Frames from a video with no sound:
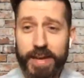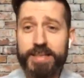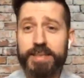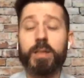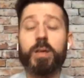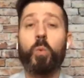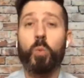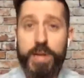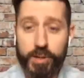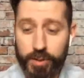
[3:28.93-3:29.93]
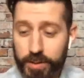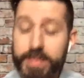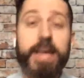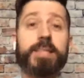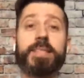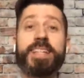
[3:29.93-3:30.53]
That's weird. Yes,